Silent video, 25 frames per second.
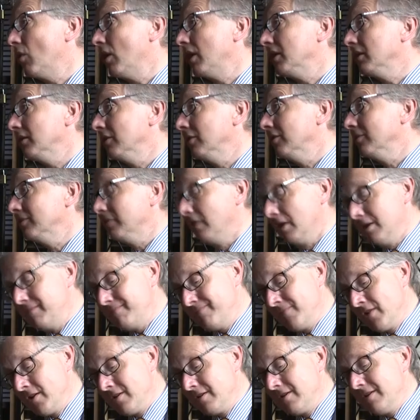quite new
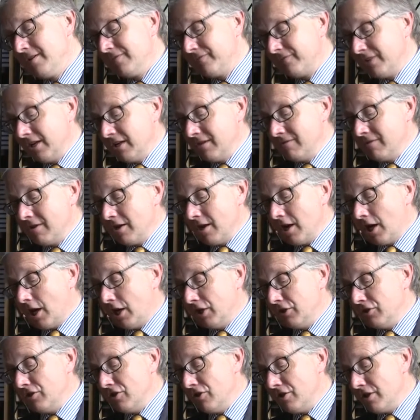then. Then
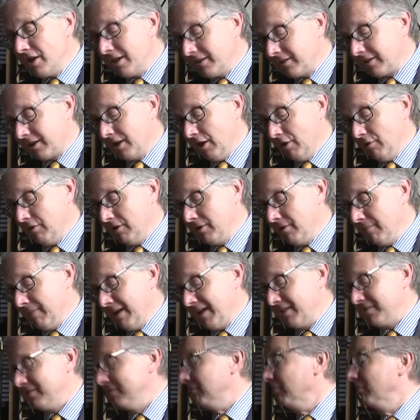another go at the
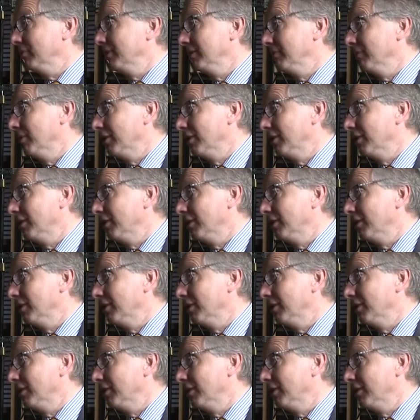Mass in B